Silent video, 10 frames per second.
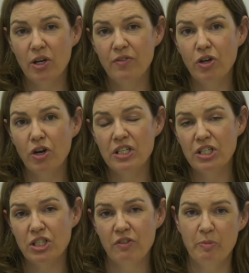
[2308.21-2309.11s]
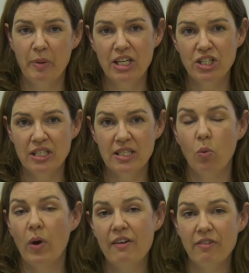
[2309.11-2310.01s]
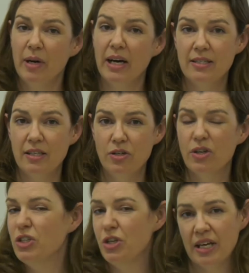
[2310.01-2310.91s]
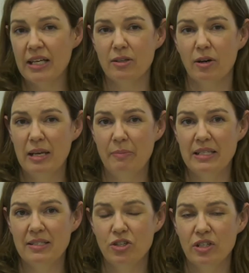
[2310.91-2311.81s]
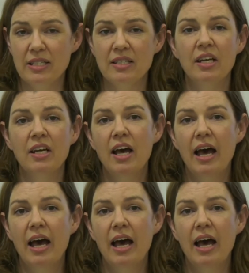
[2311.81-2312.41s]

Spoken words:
So if you're going to shift patients away from ICU because you think it's not in their best interest,